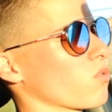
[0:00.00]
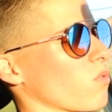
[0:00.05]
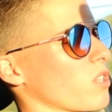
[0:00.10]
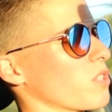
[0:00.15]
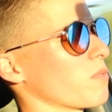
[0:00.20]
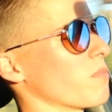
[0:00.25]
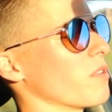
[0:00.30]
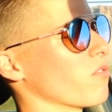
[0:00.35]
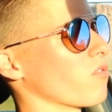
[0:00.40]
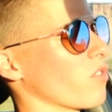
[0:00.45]

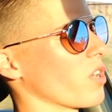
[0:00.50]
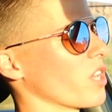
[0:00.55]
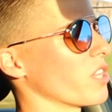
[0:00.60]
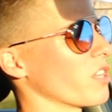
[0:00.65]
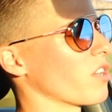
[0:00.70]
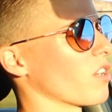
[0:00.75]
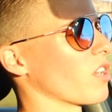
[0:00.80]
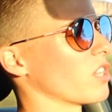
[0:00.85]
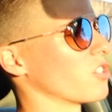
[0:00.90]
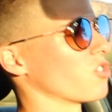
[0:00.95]
wanted to be really
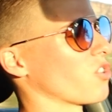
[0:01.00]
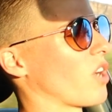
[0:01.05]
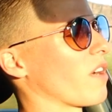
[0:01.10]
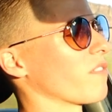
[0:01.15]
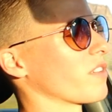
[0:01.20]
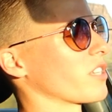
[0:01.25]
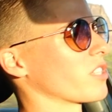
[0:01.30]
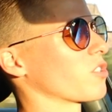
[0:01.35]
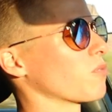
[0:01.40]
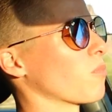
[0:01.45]
good at
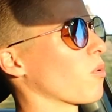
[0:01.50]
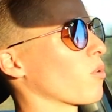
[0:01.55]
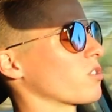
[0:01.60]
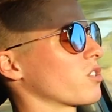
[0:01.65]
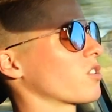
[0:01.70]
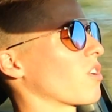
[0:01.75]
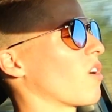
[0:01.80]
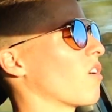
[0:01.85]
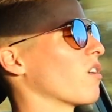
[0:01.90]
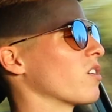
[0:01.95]
driving
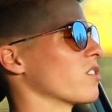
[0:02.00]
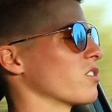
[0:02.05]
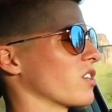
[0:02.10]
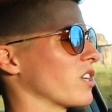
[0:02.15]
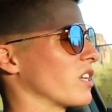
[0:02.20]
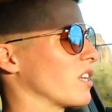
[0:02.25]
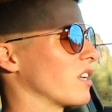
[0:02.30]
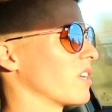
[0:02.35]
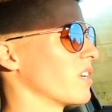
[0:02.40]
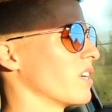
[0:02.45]
sports cars,
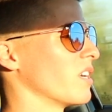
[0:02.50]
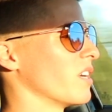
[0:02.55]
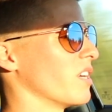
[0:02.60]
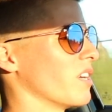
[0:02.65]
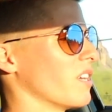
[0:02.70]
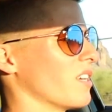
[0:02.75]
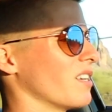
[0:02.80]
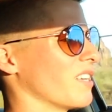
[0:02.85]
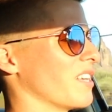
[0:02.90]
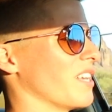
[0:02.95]

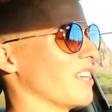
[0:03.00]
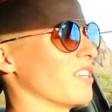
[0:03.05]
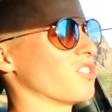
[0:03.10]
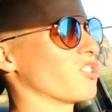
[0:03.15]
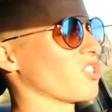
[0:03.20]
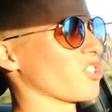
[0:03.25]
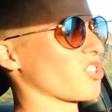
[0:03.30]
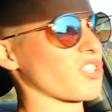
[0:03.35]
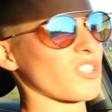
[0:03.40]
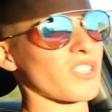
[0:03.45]
and
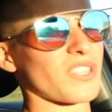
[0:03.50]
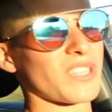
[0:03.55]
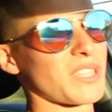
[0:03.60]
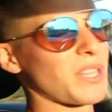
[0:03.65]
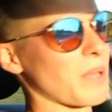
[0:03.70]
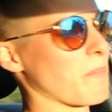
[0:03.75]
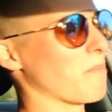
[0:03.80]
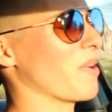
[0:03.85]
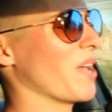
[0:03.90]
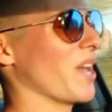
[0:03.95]
he's just
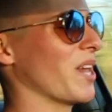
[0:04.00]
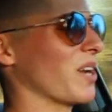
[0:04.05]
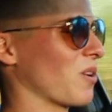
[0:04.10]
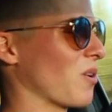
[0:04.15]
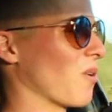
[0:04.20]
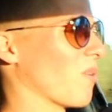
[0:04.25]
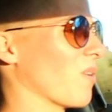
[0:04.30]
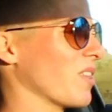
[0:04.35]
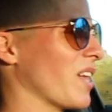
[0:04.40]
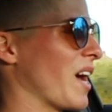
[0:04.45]
the
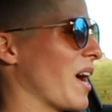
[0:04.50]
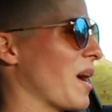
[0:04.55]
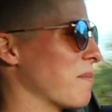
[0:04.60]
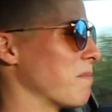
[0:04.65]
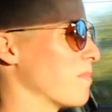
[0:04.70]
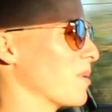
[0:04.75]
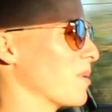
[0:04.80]
pinnacle of that.